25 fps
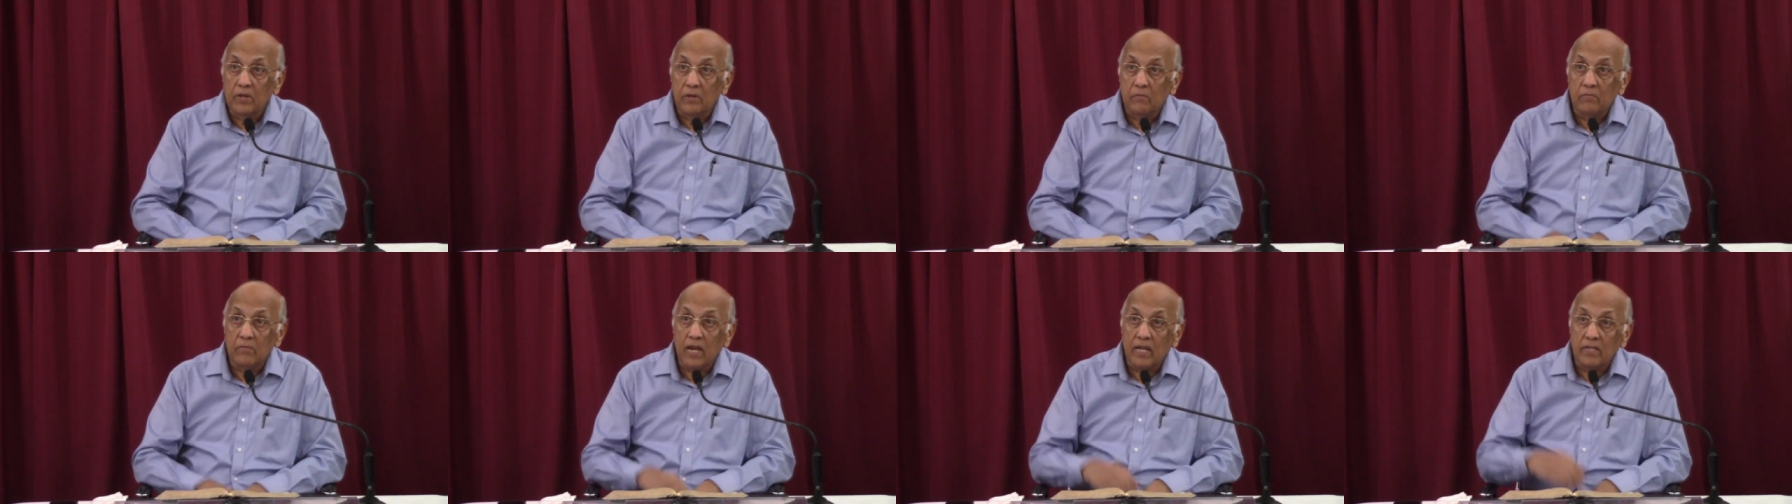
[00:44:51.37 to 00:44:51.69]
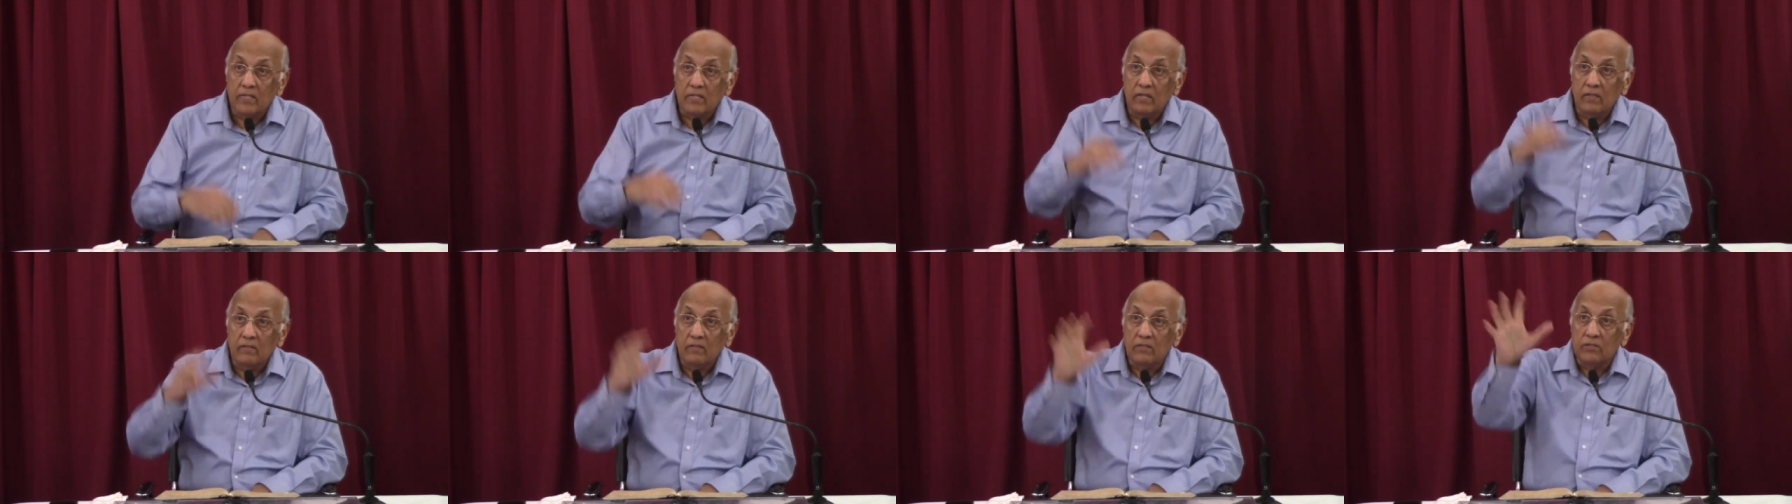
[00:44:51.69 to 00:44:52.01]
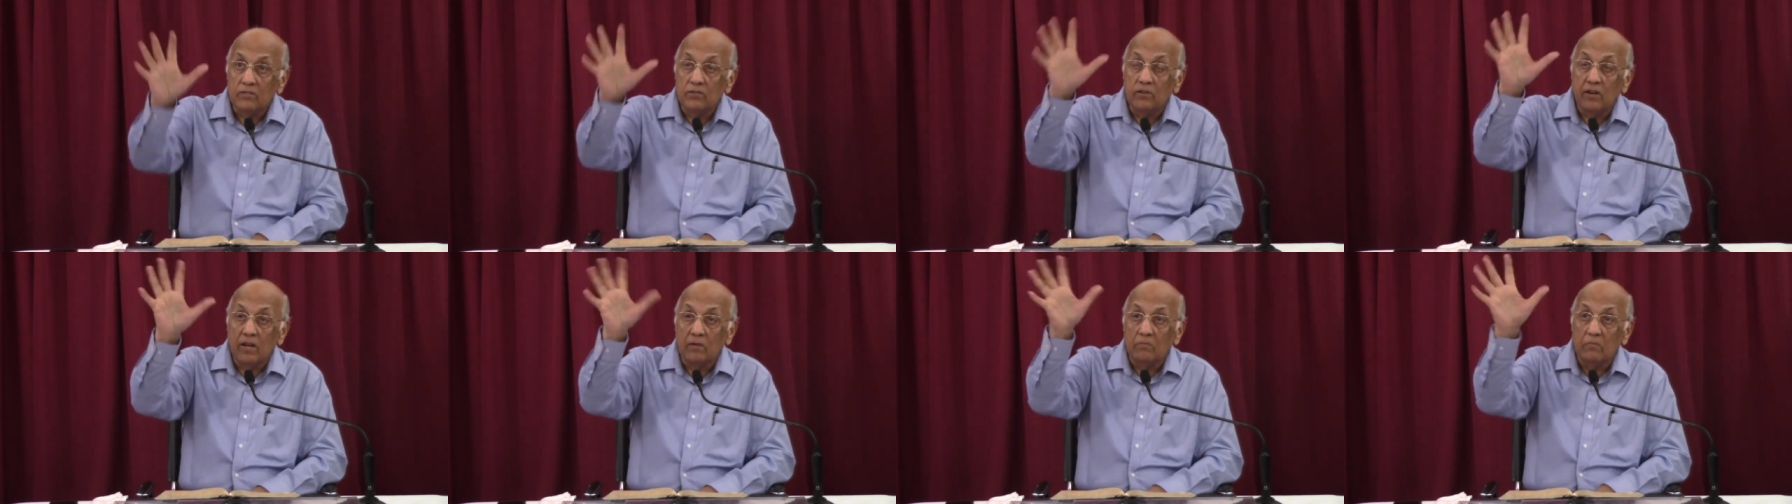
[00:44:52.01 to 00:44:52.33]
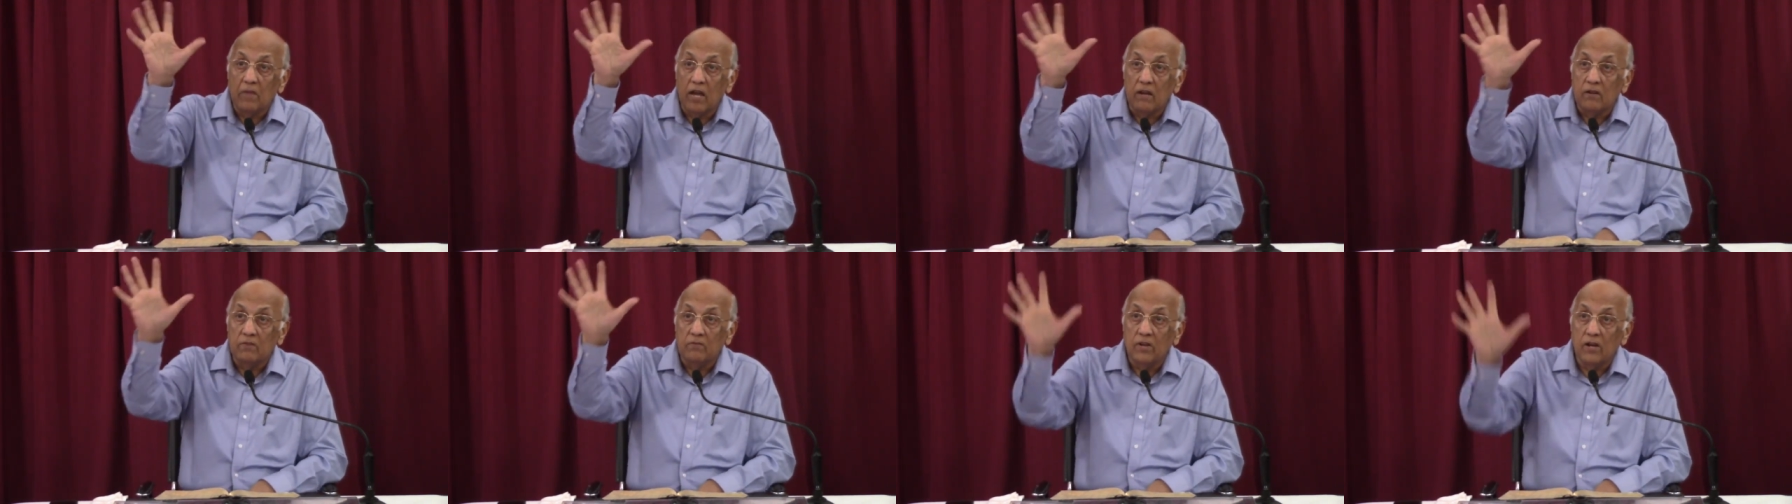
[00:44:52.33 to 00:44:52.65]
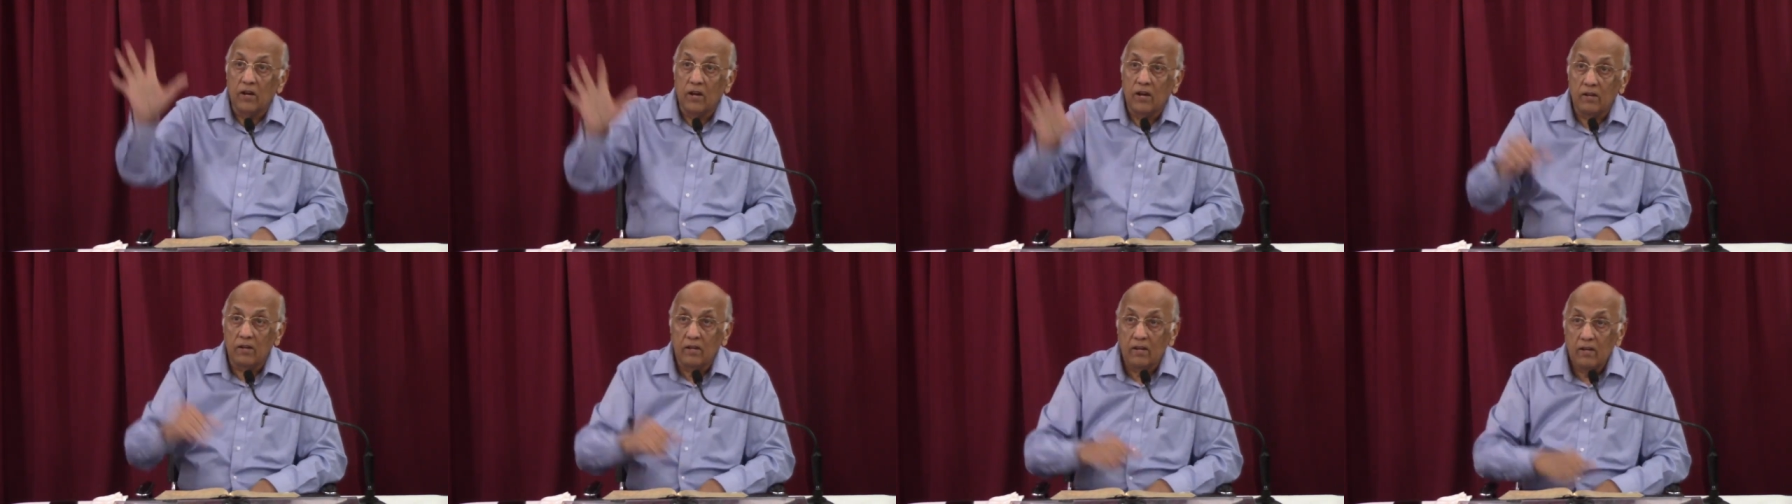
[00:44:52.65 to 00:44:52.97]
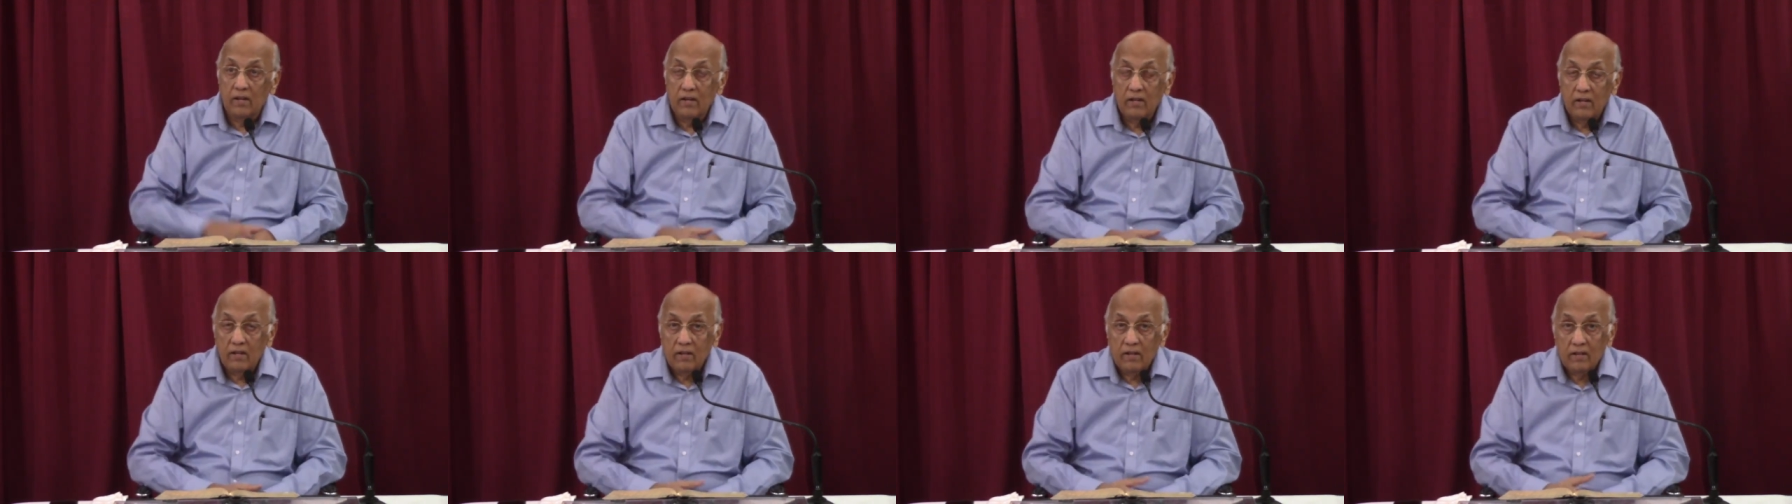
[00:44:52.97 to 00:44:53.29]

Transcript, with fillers: imagining this great man of God